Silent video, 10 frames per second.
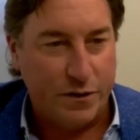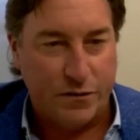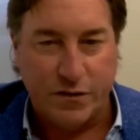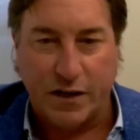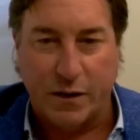
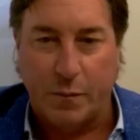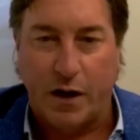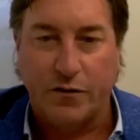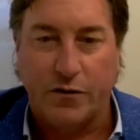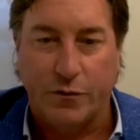it's ticking
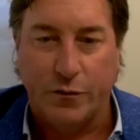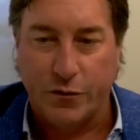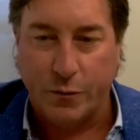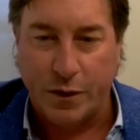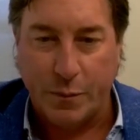boxes for
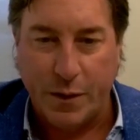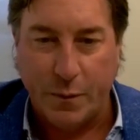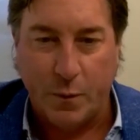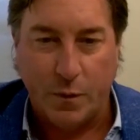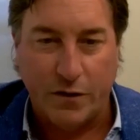so many people,